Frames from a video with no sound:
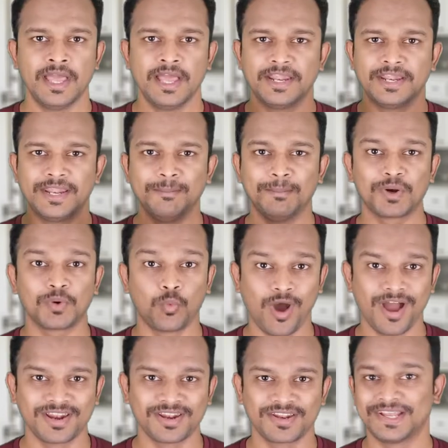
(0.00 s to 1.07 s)
Number
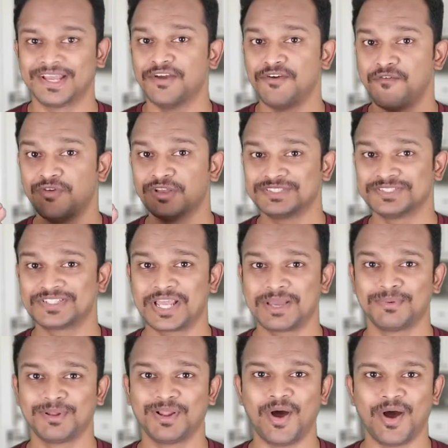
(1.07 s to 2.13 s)
1,
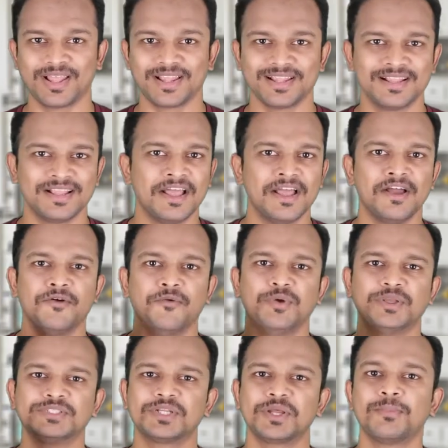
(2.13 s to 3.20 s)
vegetable oil.
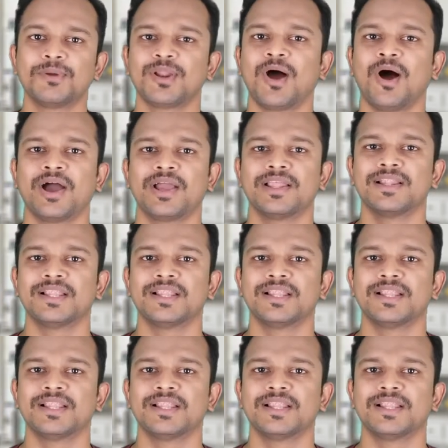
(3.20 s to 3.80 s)
Vegetable oil